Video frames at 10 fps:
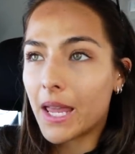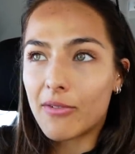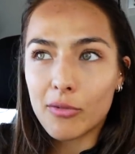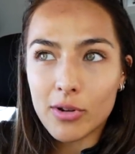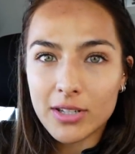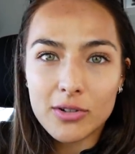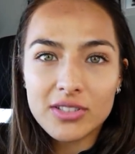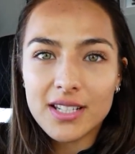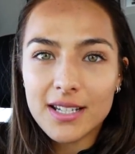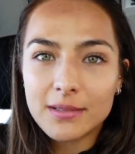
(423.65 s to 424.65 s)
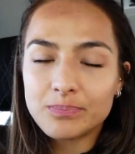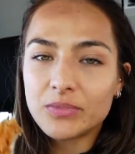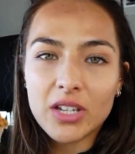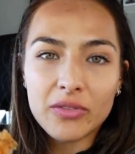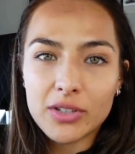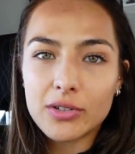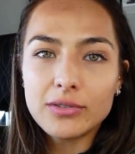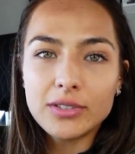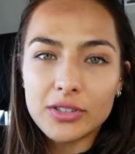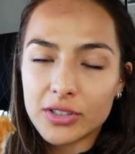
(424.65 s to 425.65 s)
Everyone knows that. If you
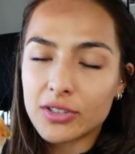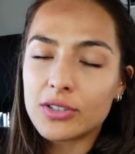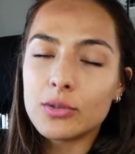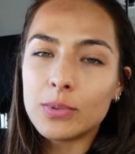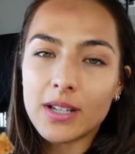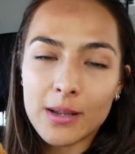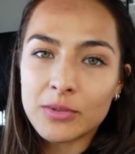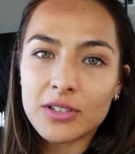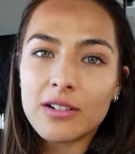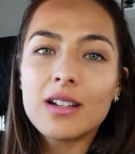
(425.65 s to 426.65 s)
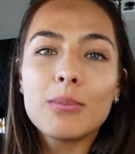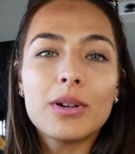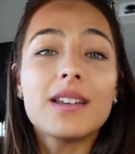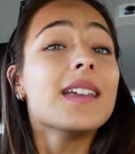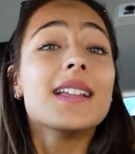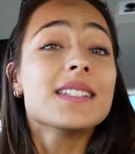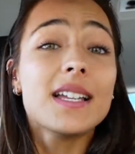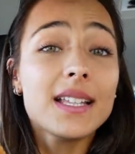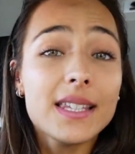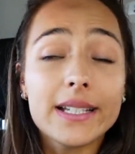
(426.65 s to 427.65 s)
don't, you're just stupid. I'm sorry, but it's
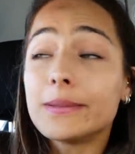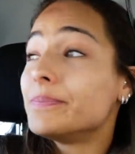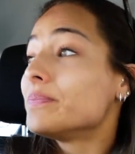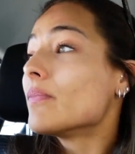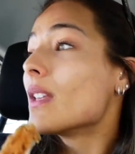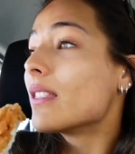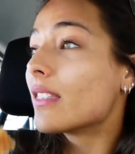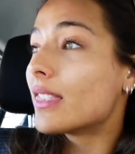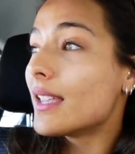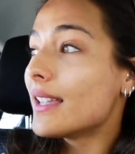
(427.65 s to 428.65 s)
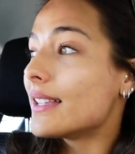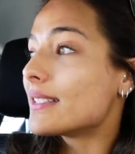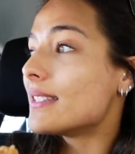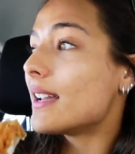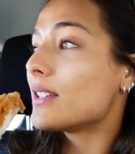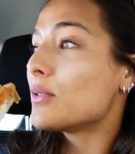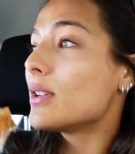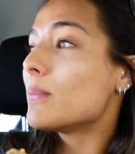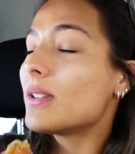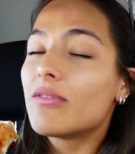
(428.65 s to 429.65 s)
like that. The thing is that you
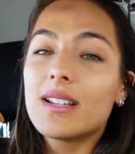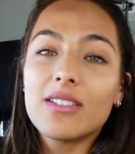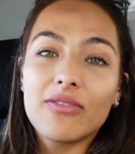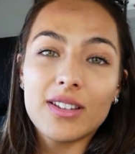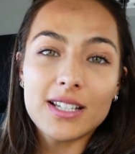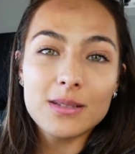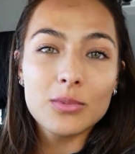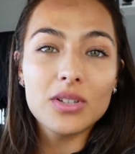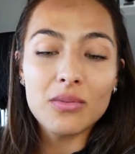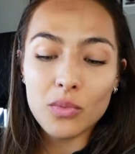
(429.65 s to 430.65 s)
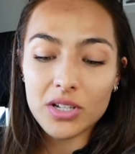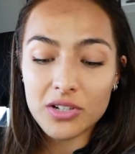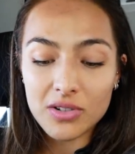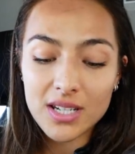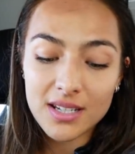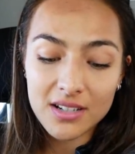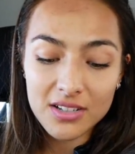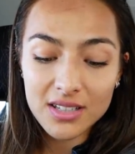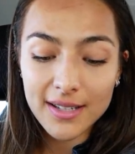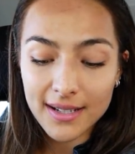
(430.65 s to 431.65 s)
can be really flexible in what you're eating.
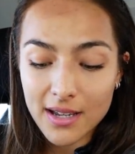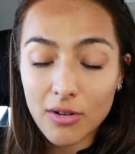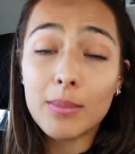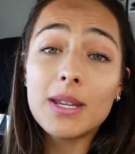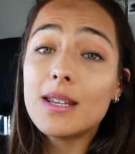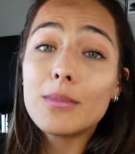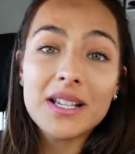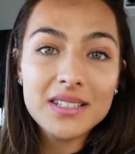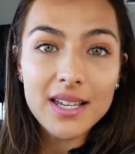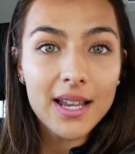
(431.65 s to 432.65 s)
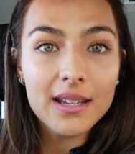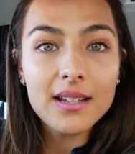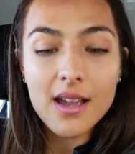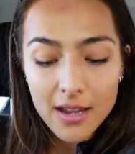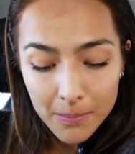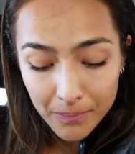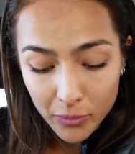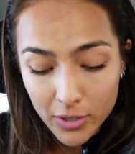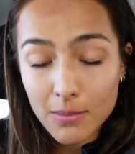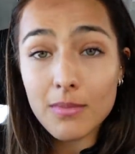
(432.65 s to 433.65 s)
Just like now, I'm eating my salad. I
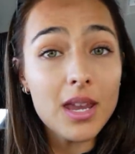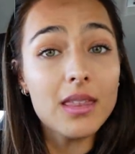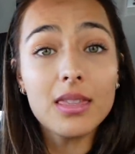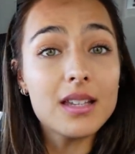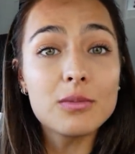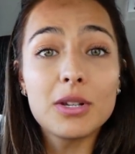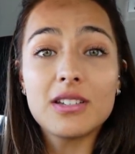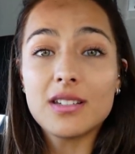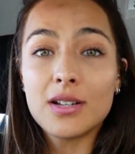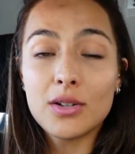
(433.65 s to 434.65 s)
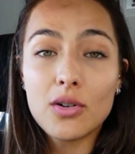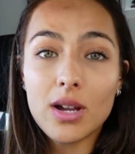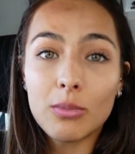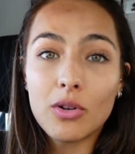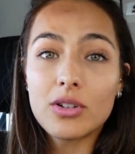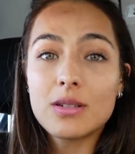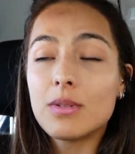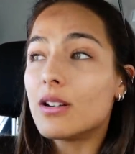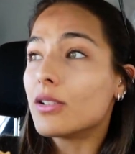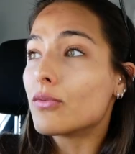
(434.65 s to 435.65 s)
pre-made this because I know I'm going to
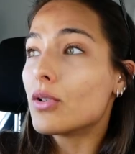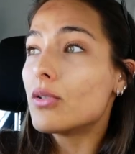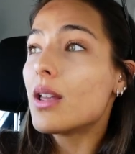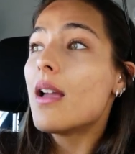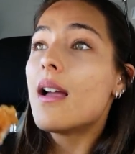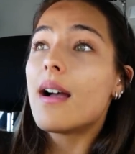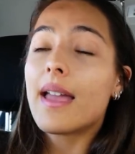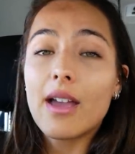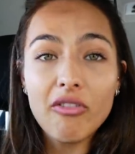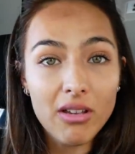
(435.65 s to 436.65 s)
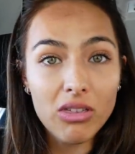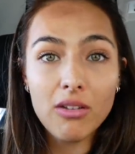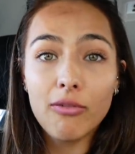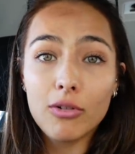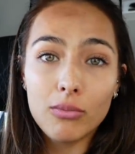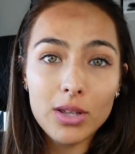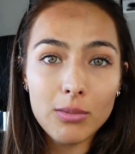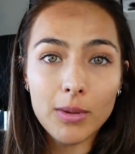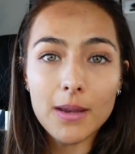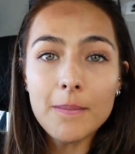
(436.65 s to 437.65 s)
be on the road. I have healthy food
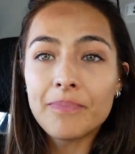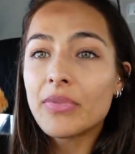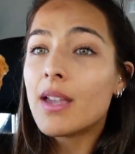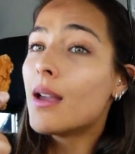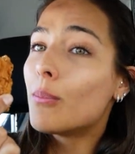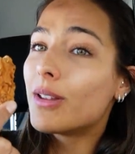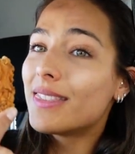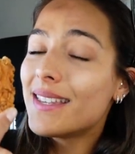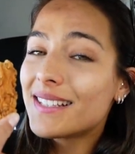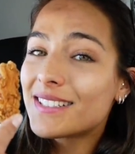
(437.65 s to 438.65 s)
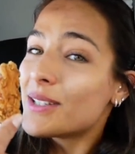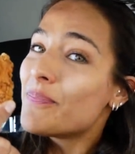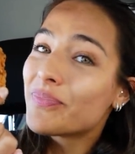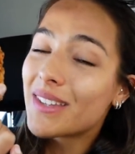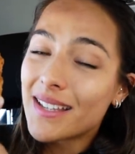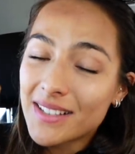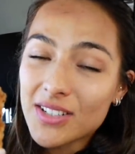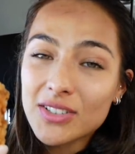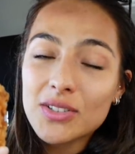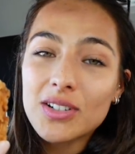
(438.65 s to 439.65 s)
with me, but this is
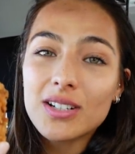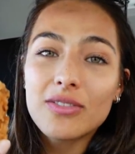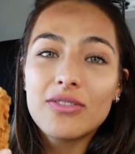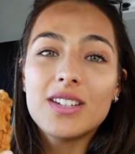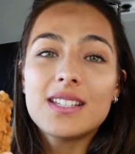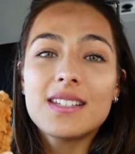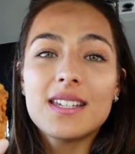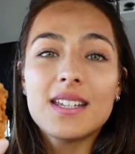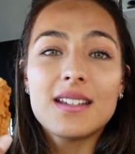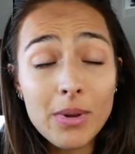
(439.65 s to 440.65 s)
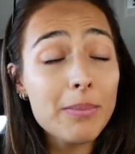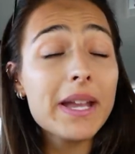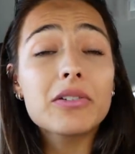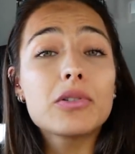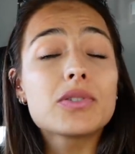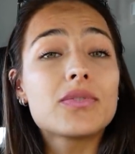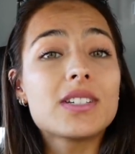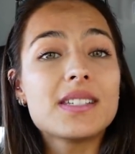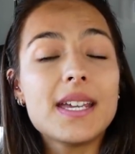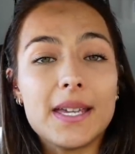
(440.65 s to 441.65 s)
also gonna fit in my macros for
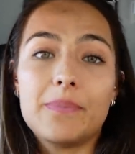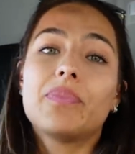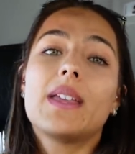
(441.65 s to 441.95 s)
the day.